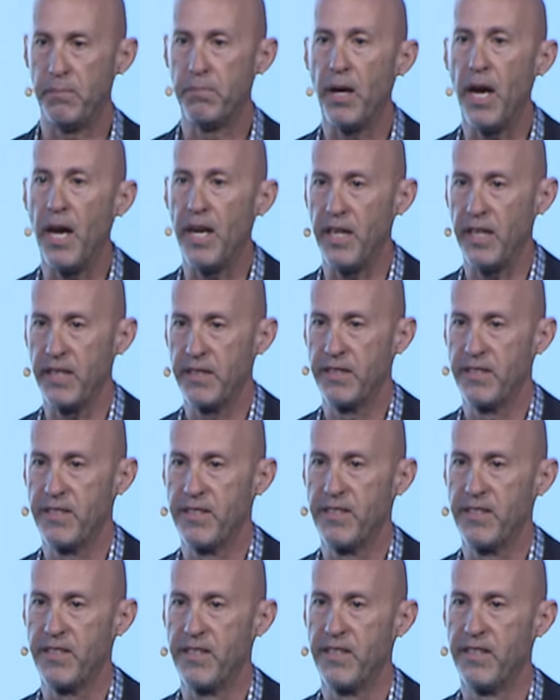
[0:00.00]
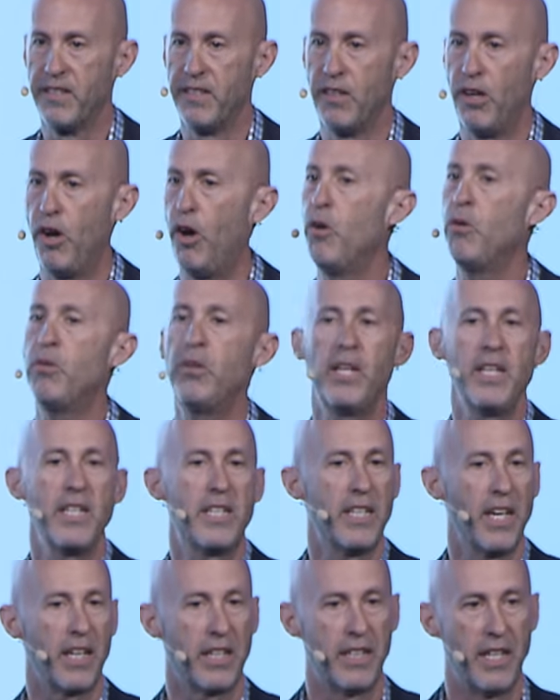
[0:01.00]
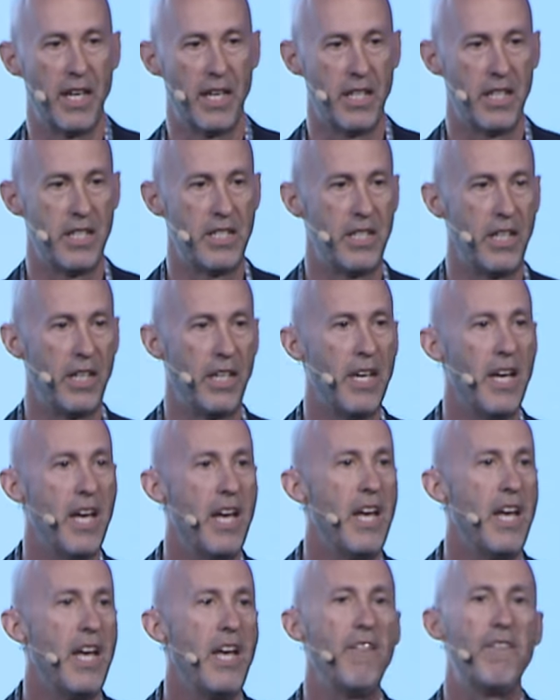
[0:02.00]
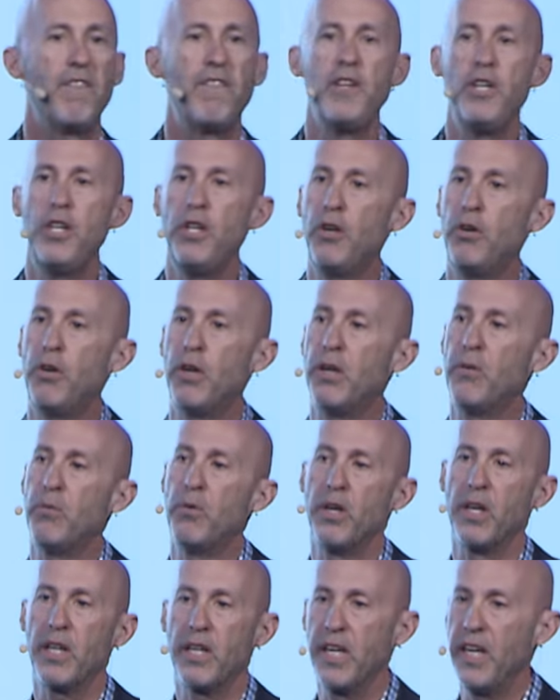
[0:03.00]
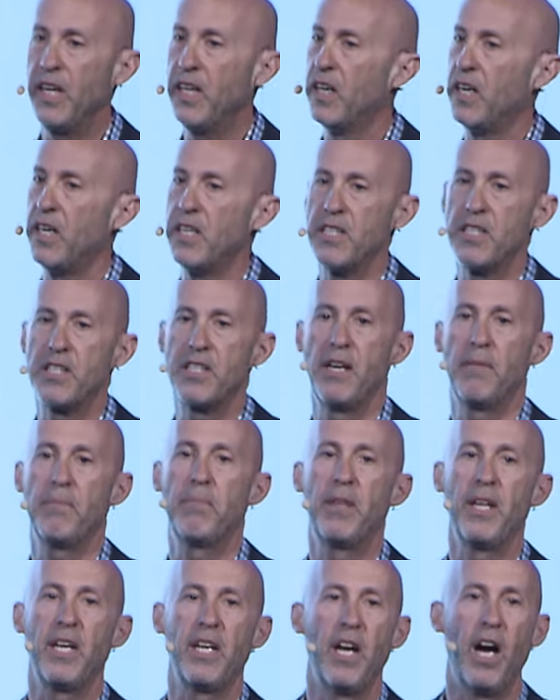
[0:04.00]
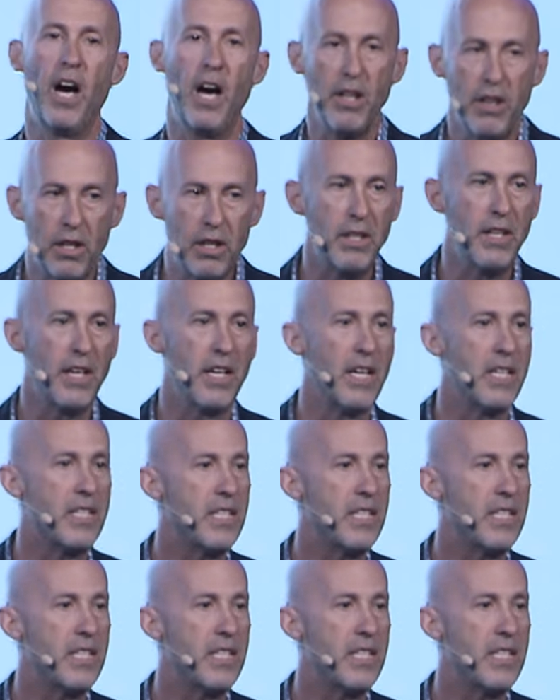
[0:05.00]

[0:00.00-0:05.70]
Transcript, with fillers: products. only technology. If you're working on something other than a